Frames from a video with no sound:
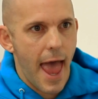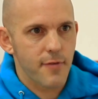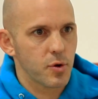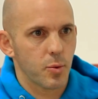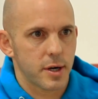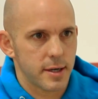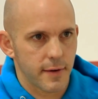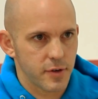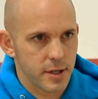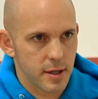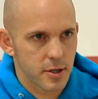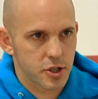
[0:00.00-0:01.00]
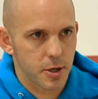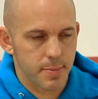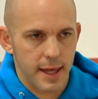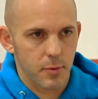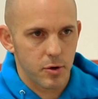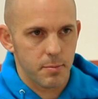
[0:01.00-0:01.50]
everyone at every dealership,
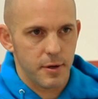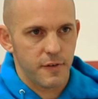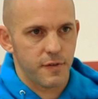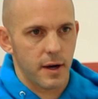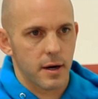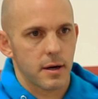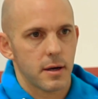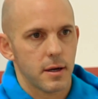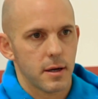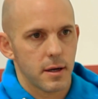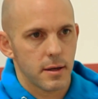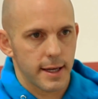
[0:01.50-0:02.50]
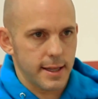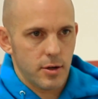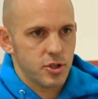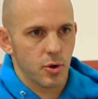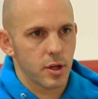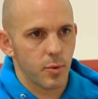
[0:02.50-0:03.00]
and that wouldn't be fair. Like, that
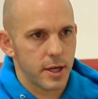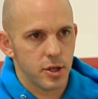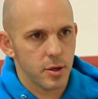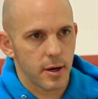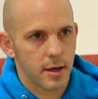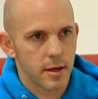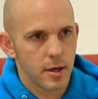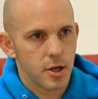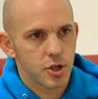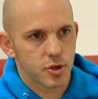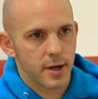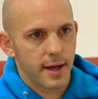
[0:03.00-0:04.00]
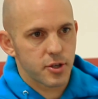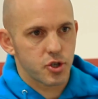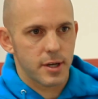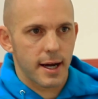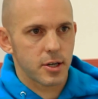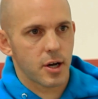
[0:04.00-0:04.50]
was the only way to do it. So now that
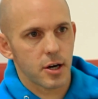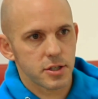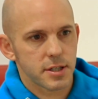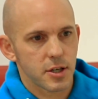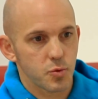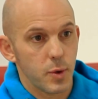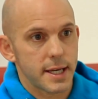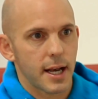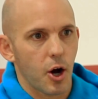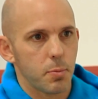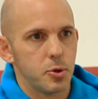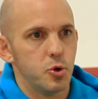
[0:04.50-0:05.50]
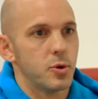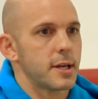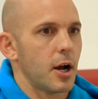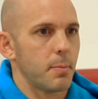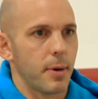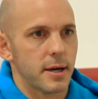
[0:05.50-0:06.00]
you're not in car sales, we can help you, you
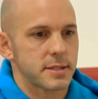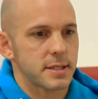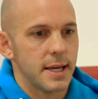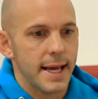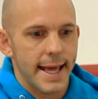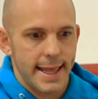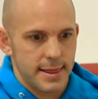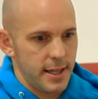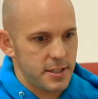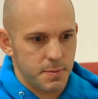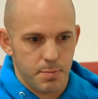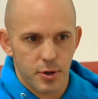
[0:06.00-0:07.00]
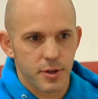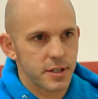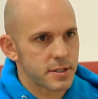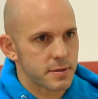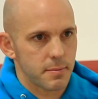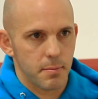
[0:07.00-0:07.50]
can help us, let's build
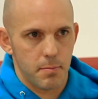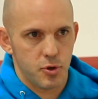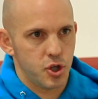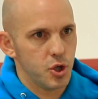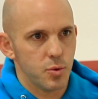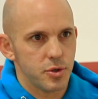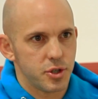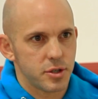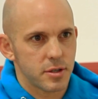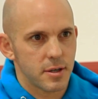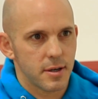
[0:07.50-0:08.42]
this huge.